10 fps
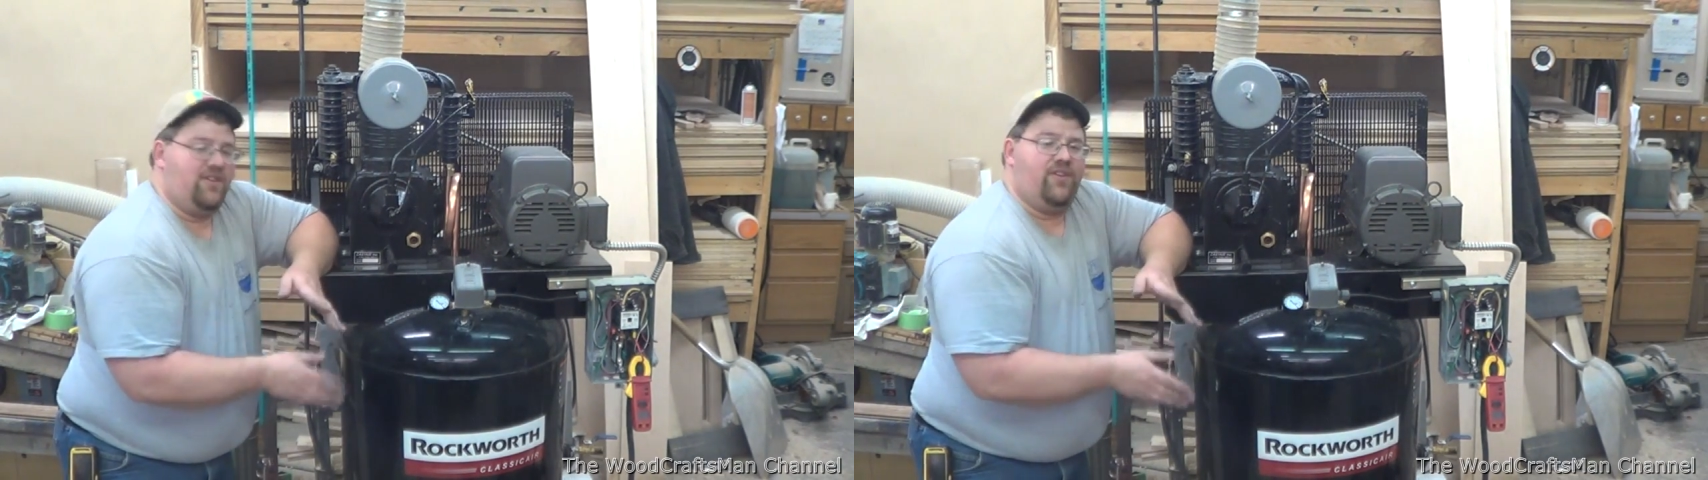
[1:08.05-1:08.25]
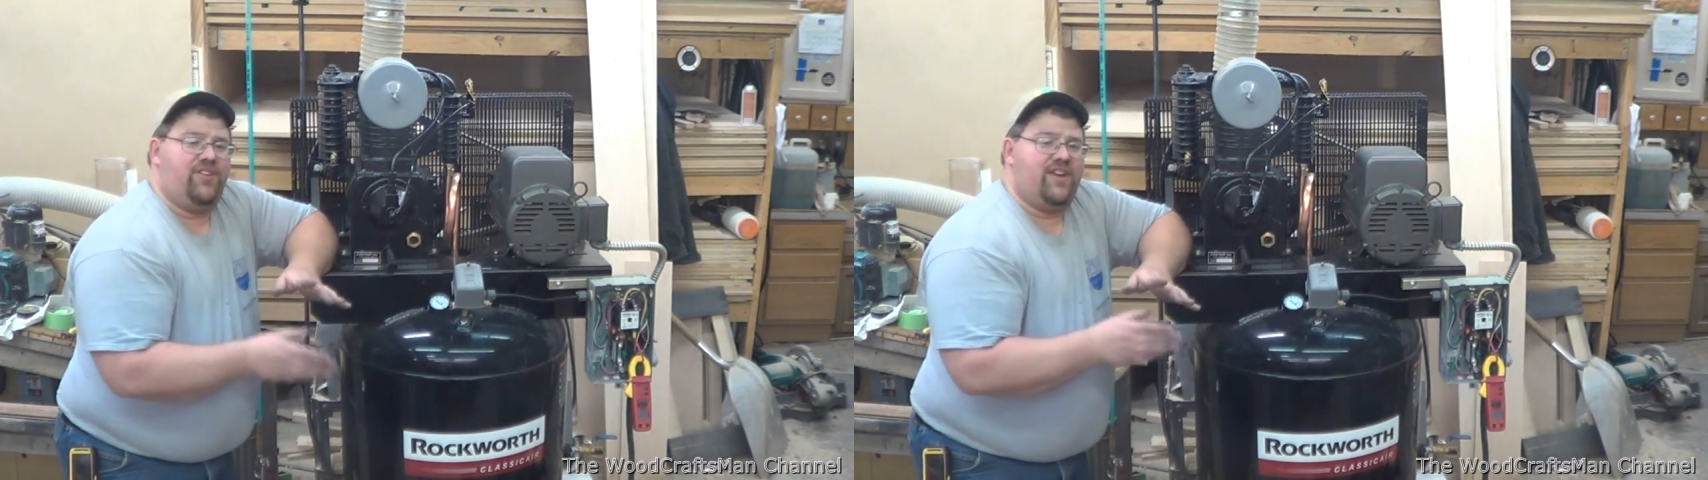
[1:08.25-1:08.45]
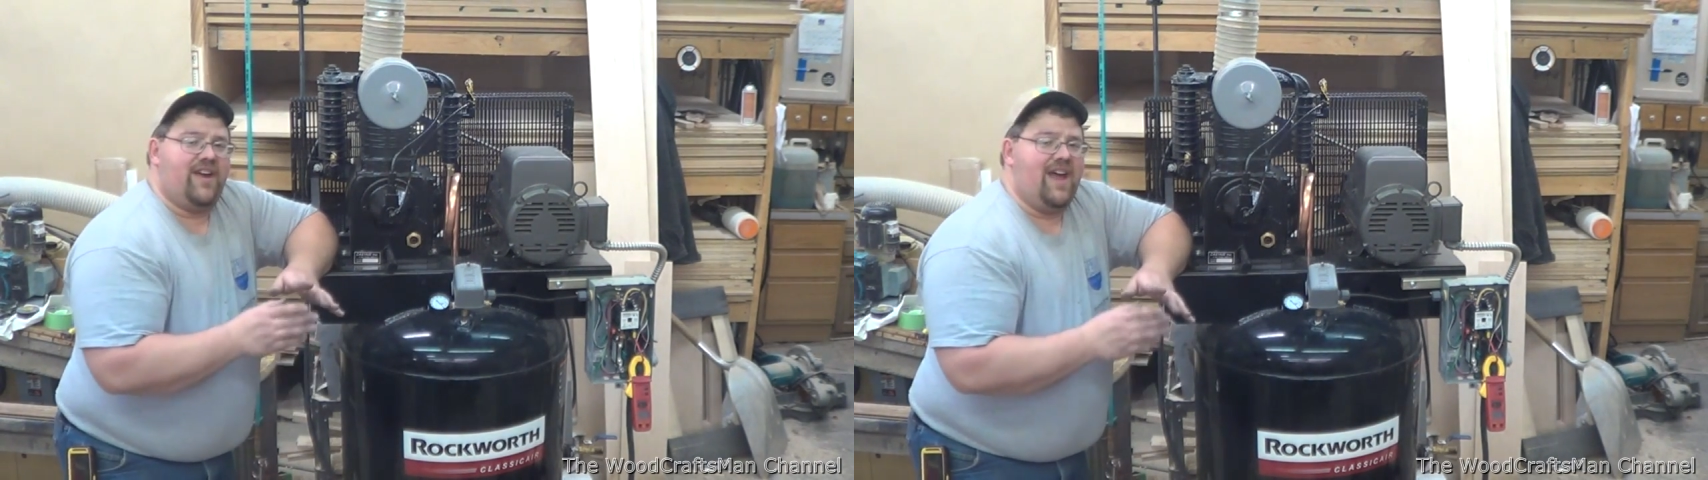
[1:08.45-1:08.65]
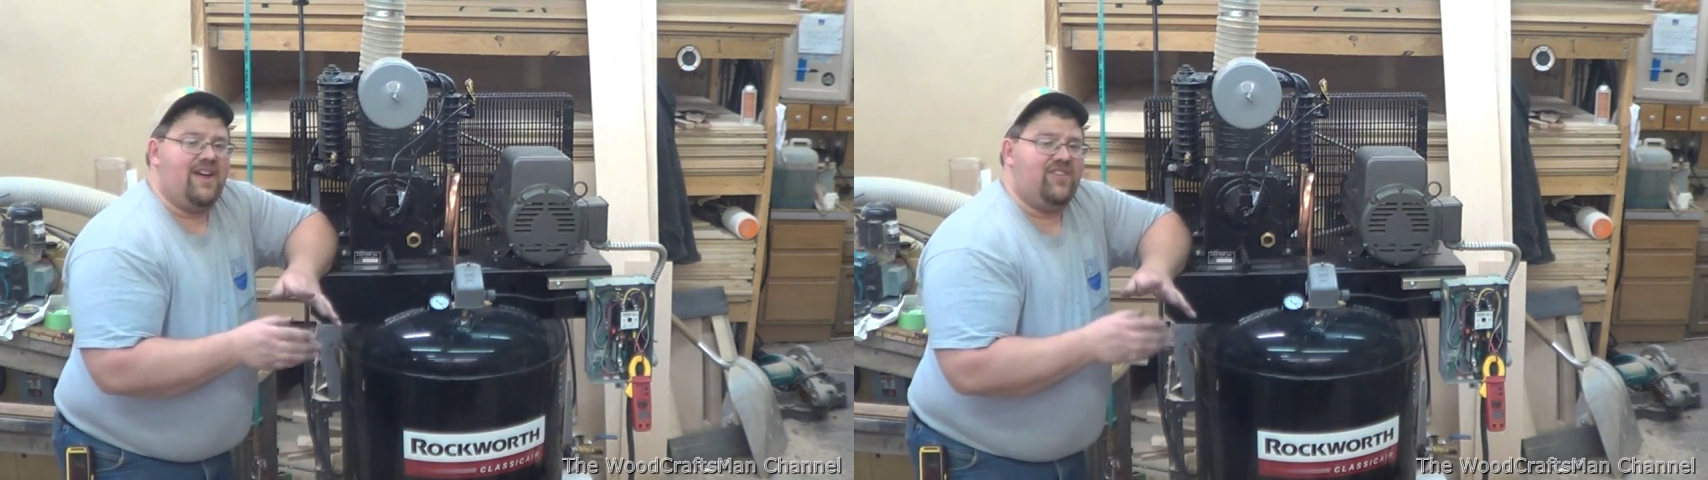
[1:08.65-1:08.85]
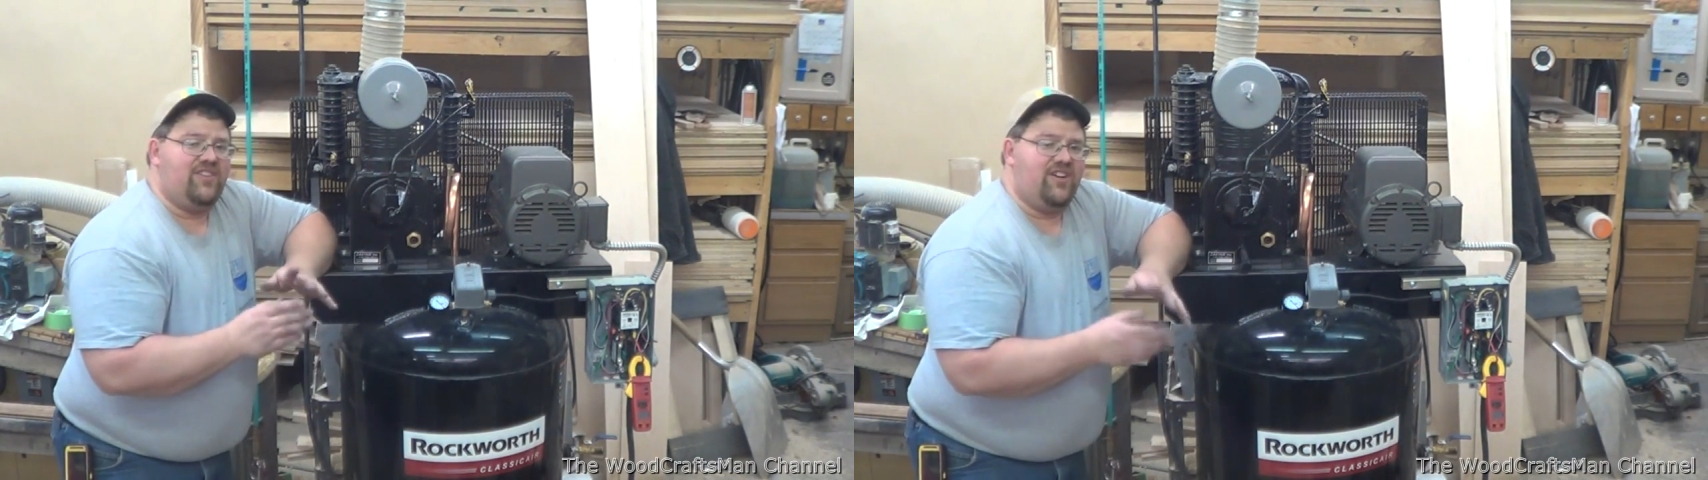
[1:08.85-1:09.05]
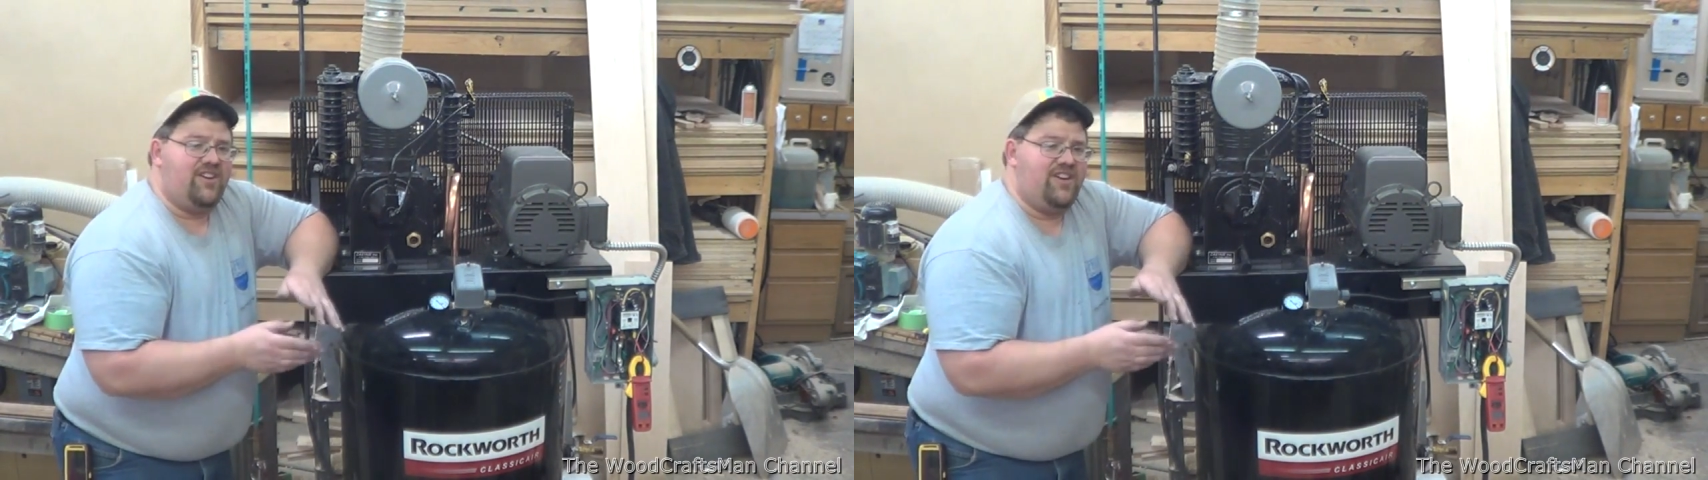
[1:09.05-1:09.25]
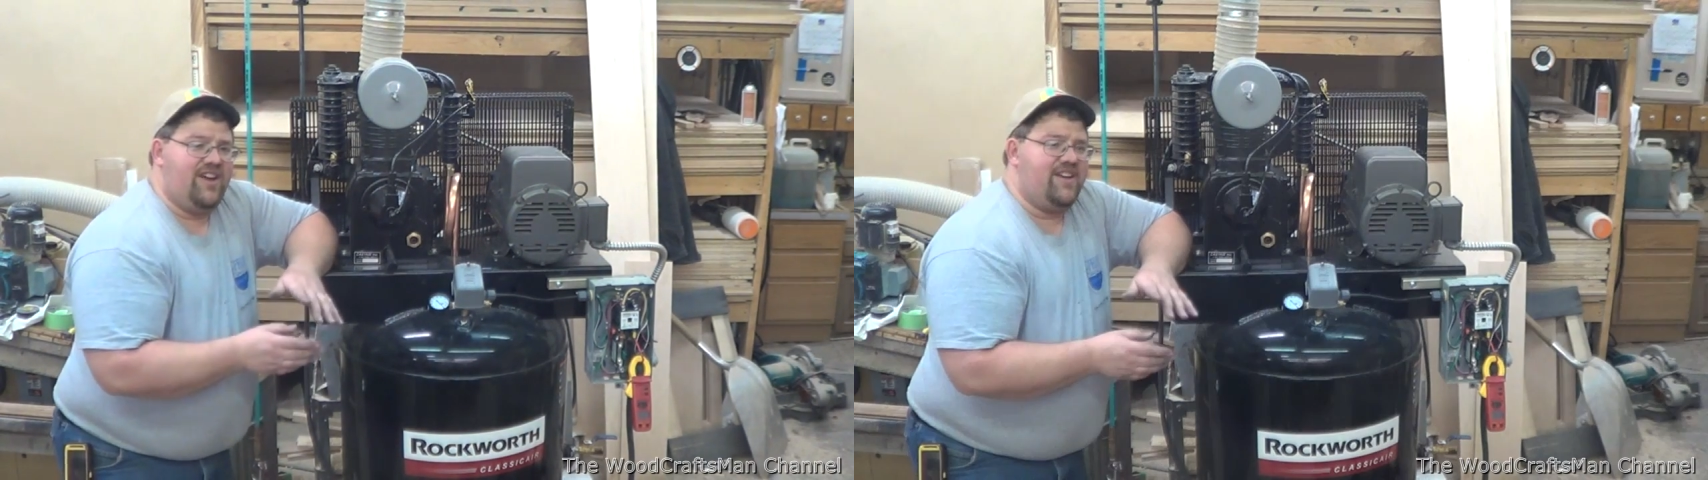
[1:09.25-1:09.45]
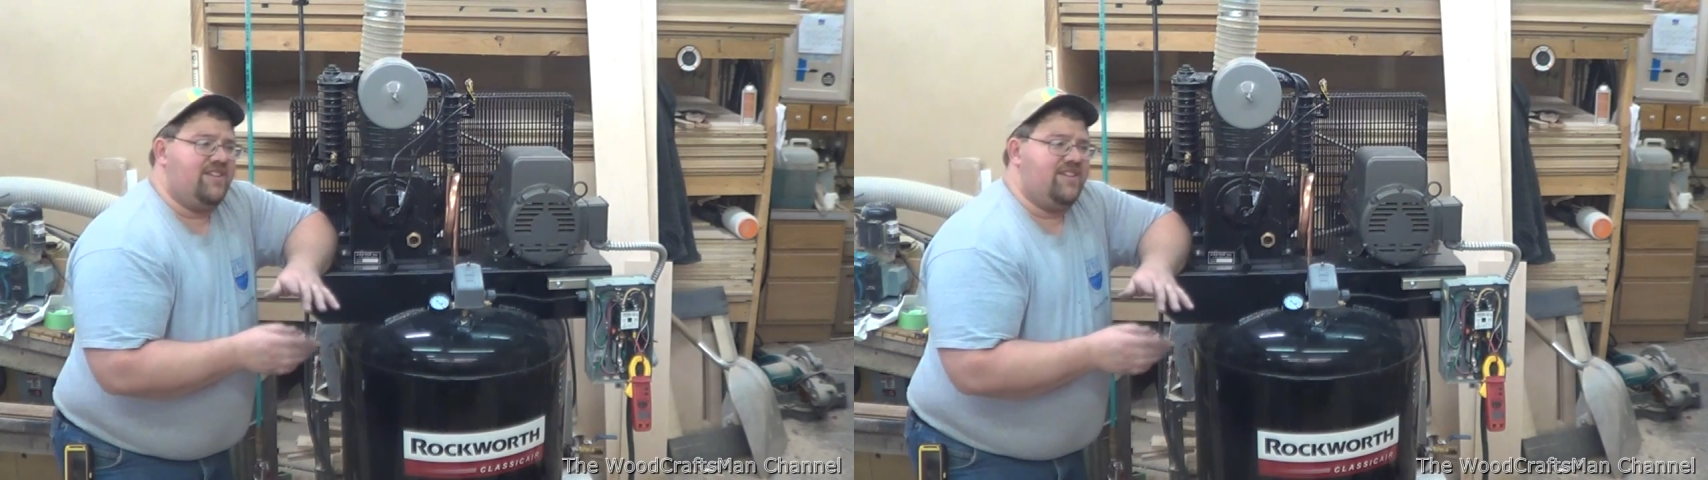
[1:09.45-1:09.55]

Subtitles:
The only thing I haven't done yet